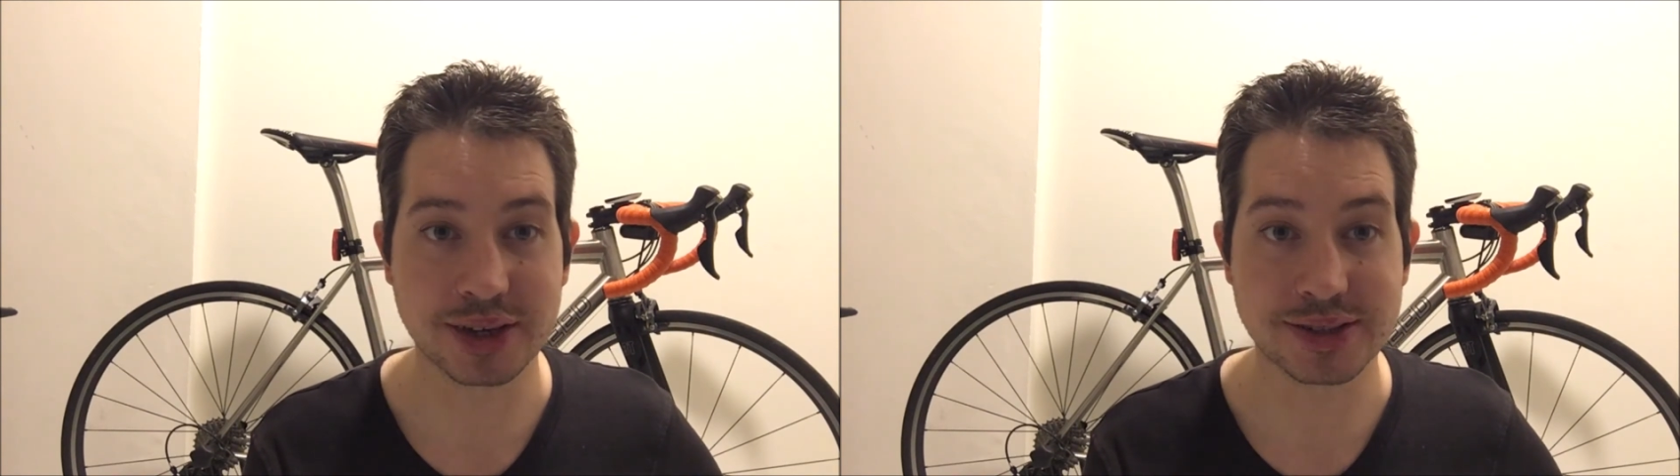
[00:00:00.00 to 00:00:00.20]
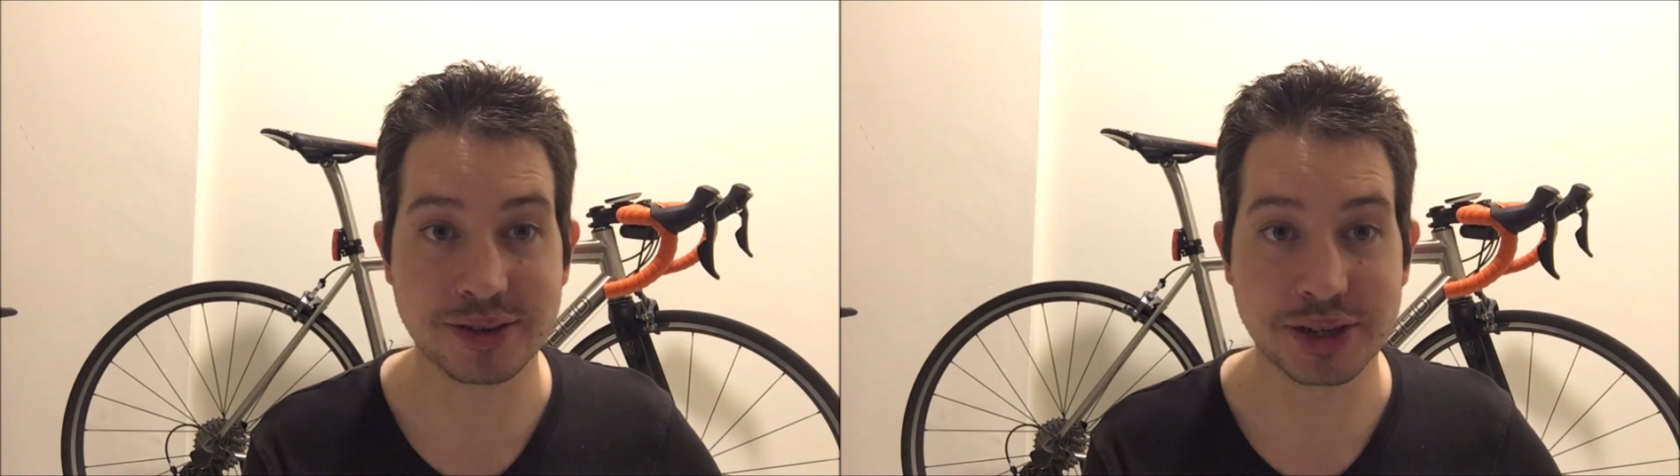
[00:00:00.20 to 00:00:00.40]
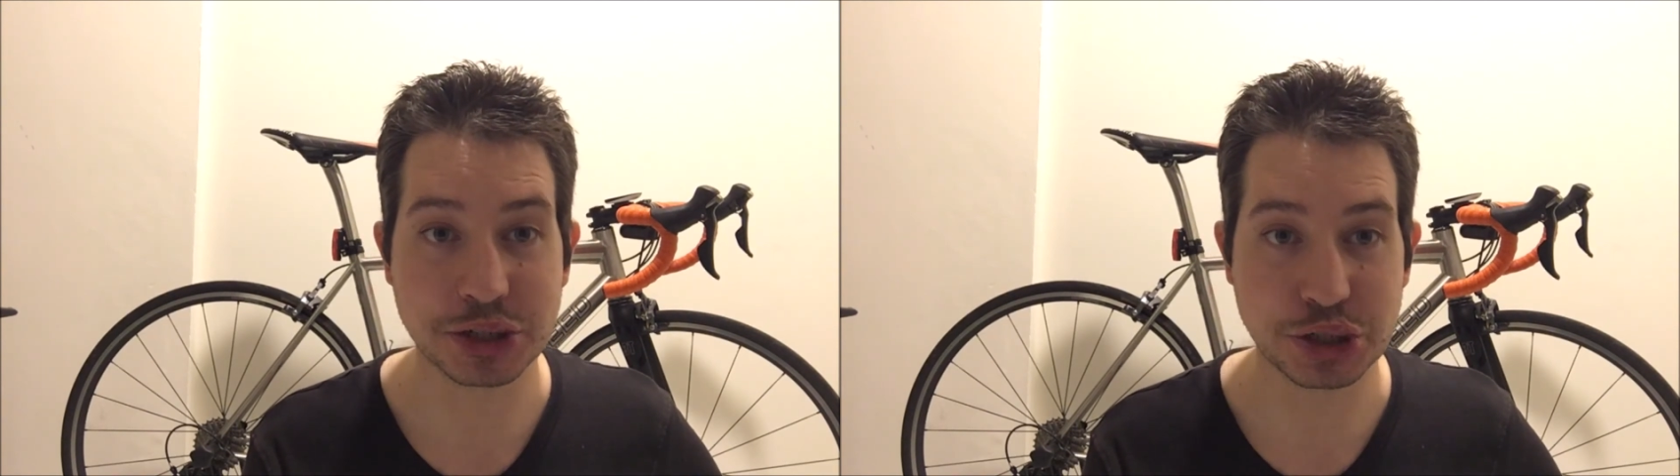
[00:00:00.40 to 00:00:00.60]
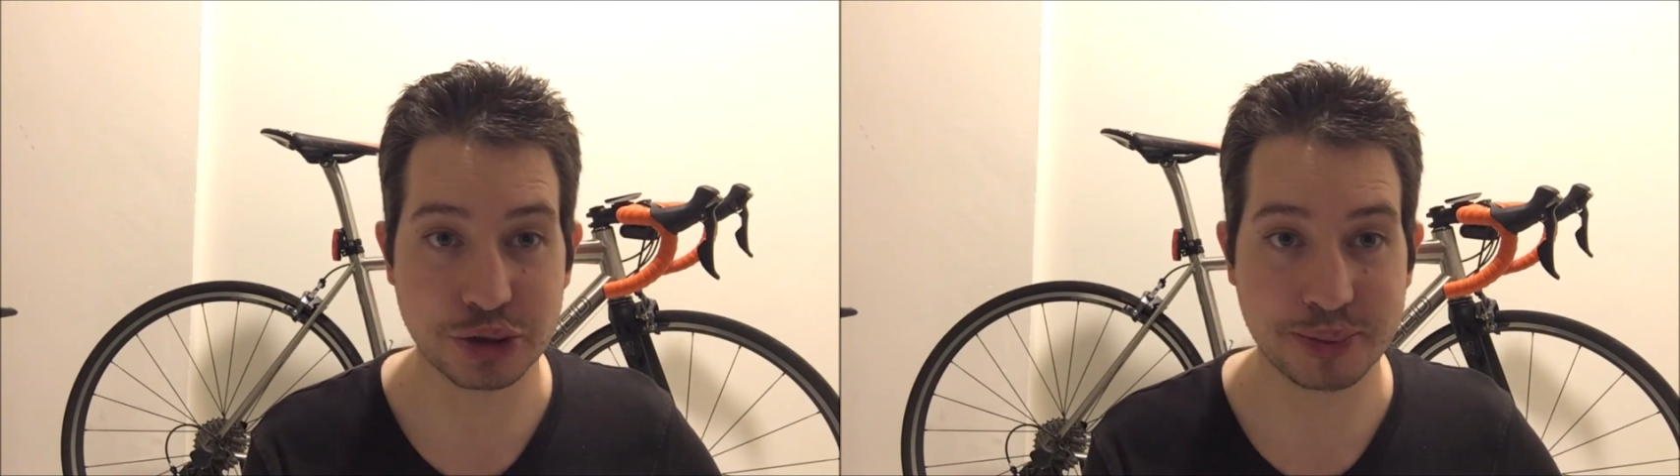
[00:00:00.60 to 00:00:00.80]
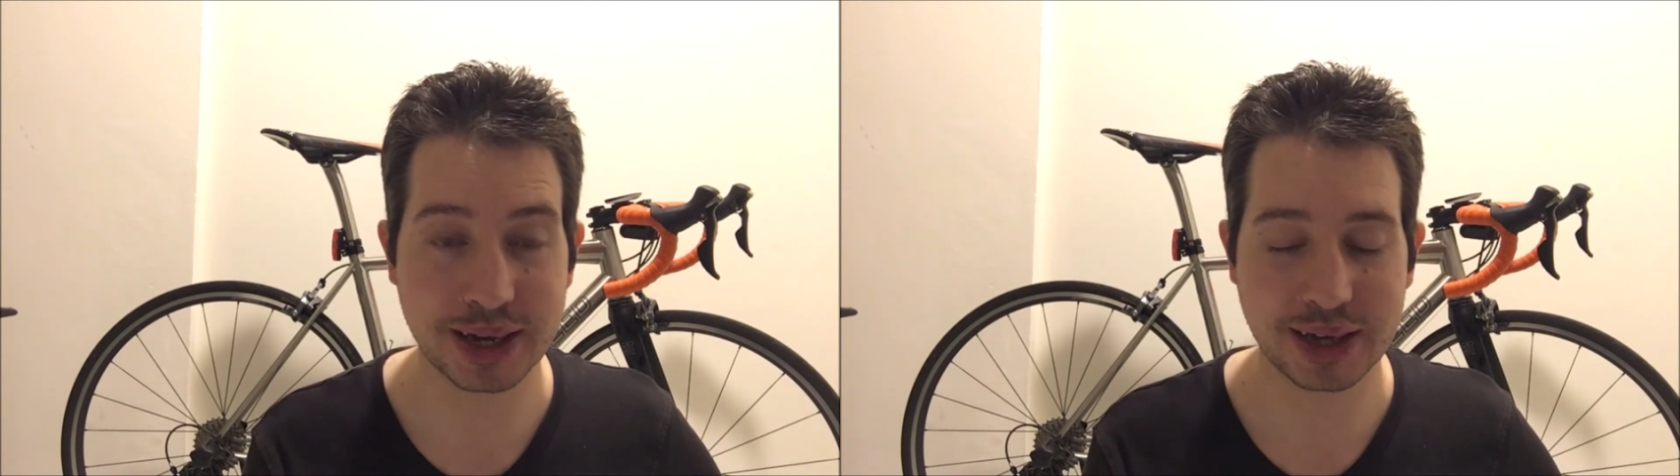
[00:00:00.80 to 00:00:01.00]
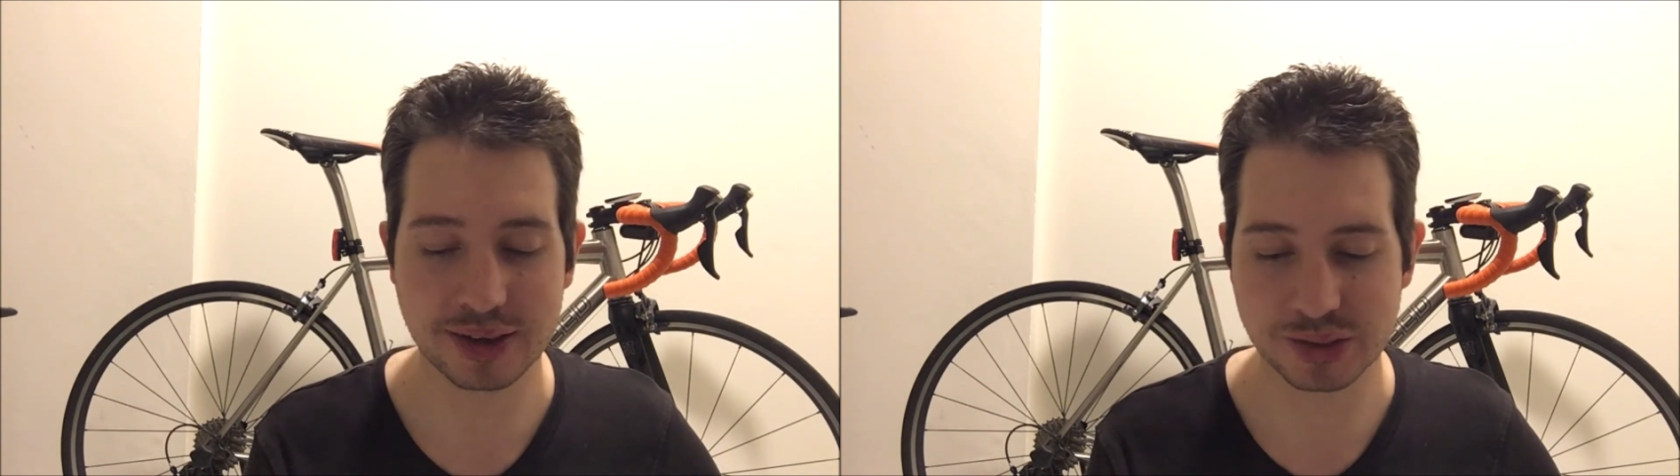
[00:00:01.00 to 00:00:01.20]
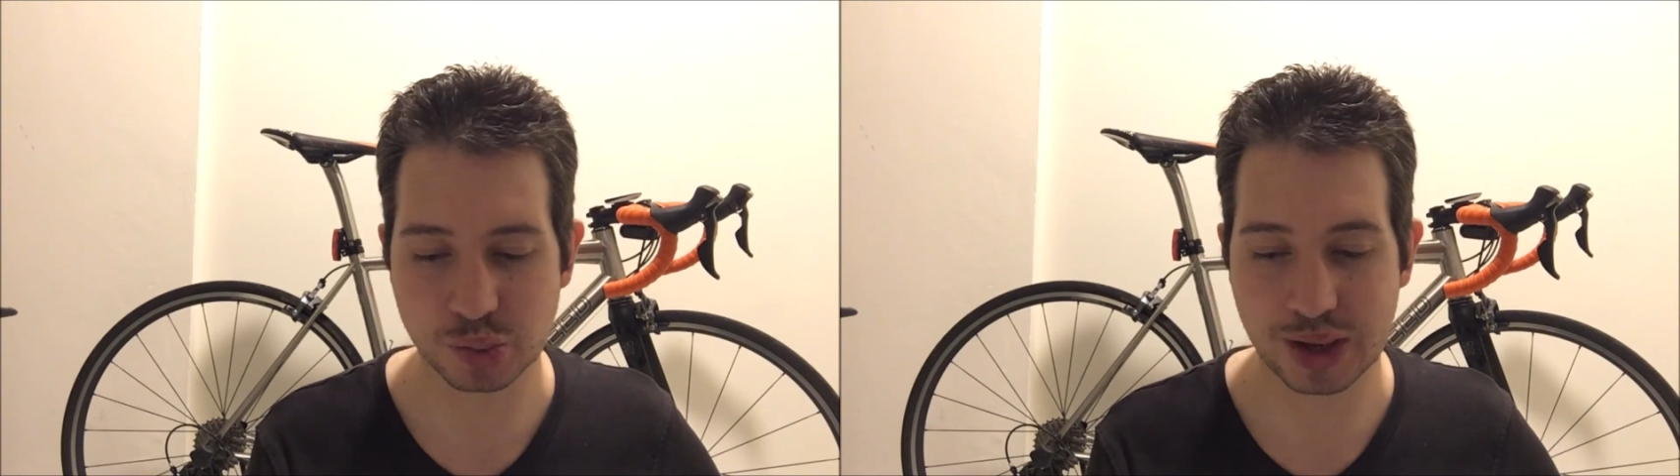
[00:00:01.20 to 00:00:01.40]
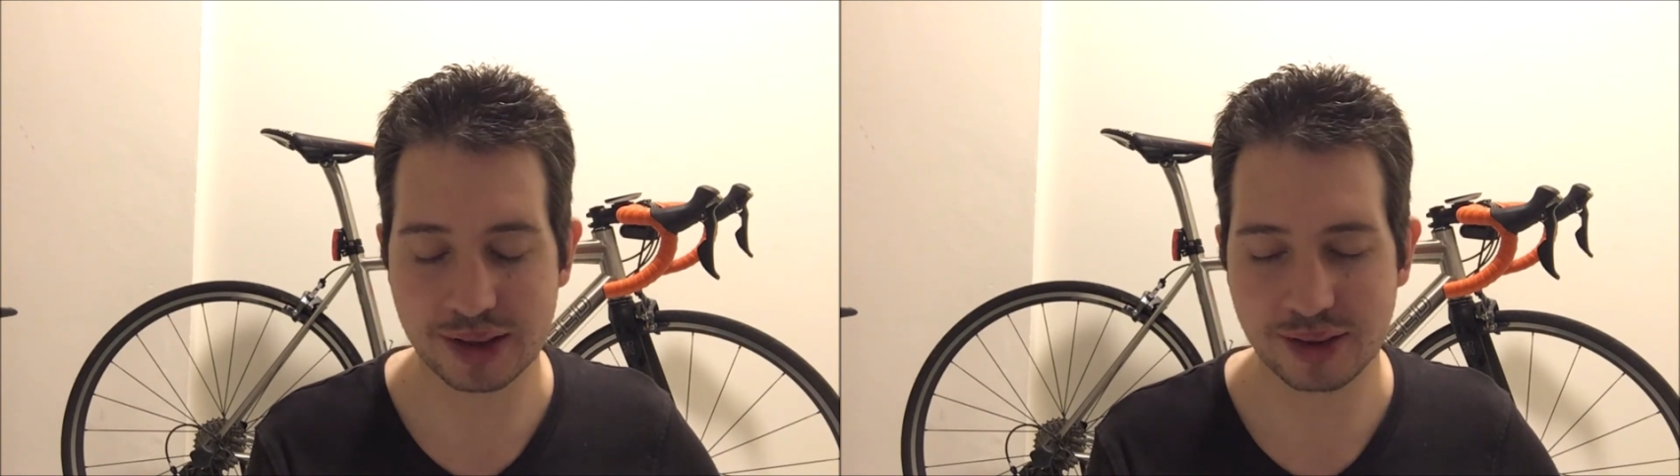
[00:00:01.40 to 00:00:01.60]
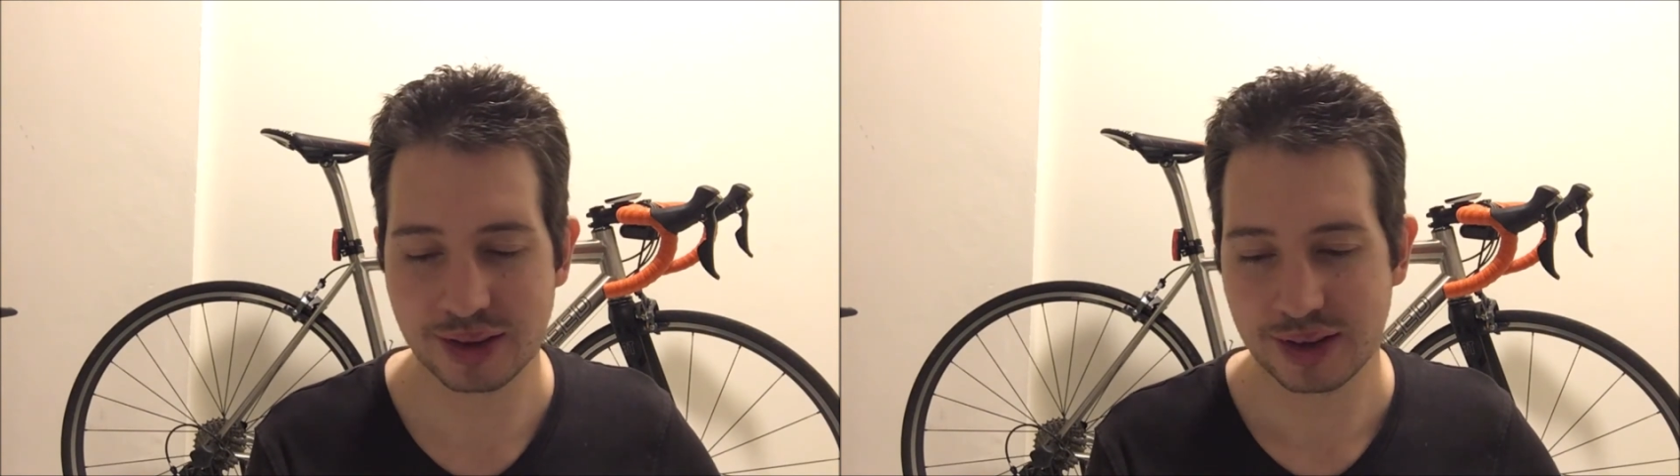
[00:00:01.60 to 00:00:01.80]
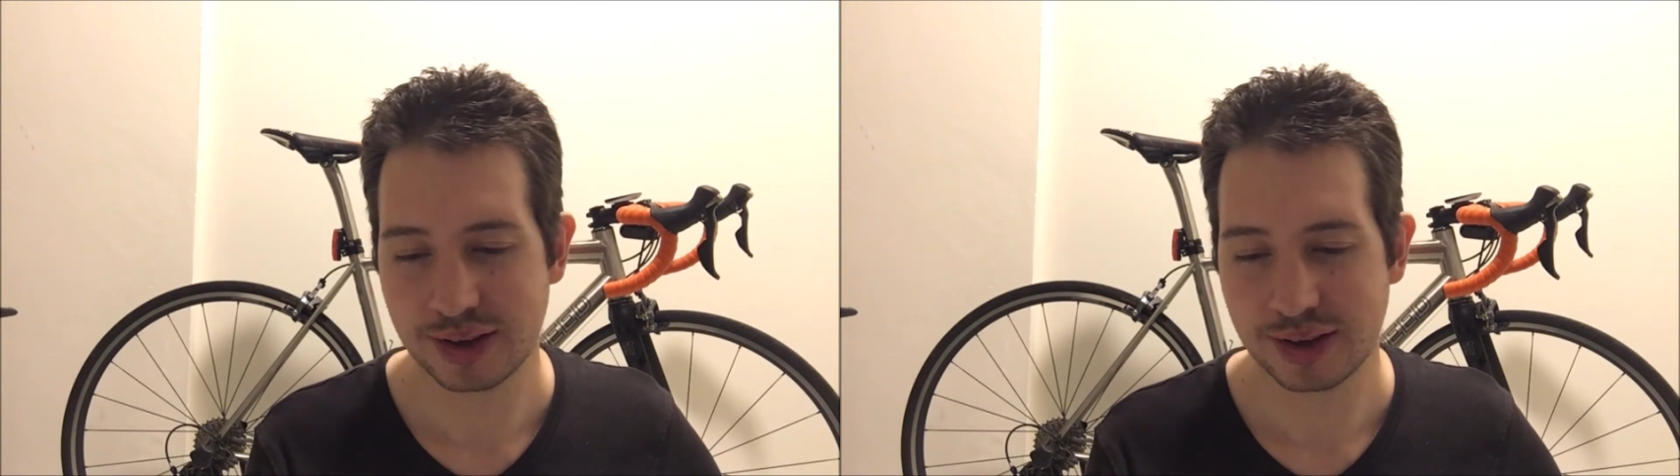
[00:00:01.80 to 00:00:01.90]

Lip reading: is done in Germany as well.